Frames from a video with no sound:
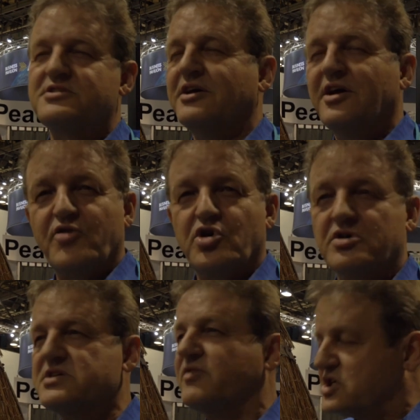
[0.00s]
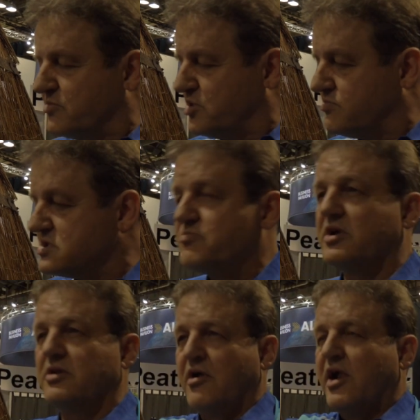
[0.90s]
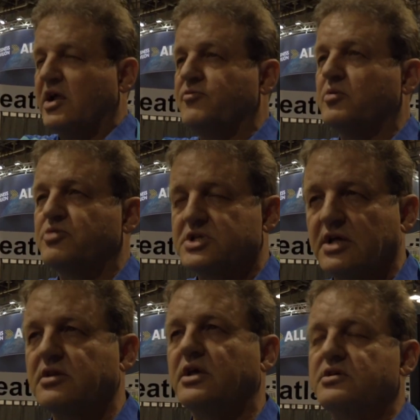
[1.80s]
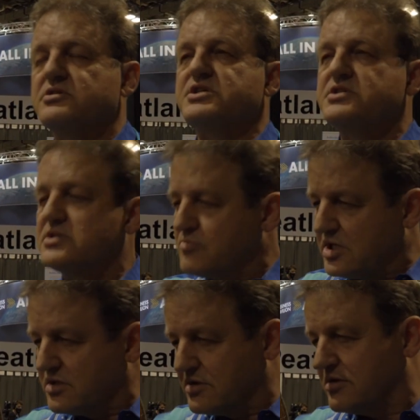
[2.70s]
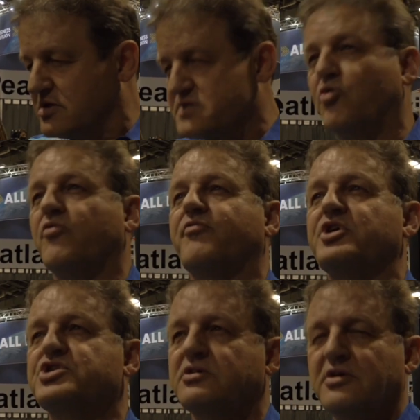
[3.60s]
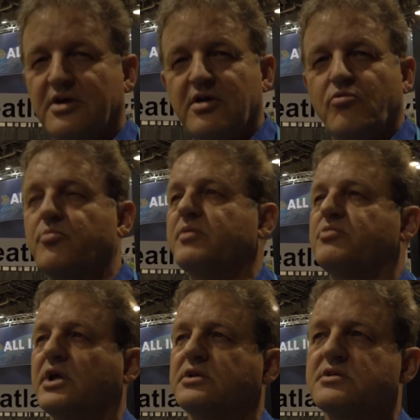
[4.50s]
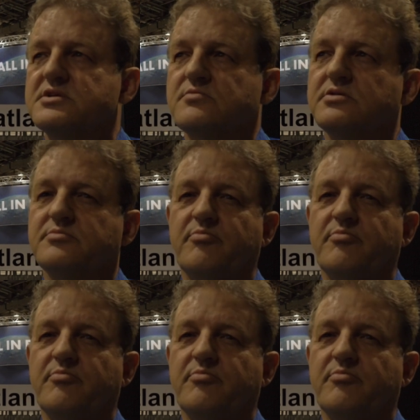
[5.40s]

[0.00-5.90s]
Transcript: for conservation purpose, but if you protect the ecosystem, then the small fish will be protected as well.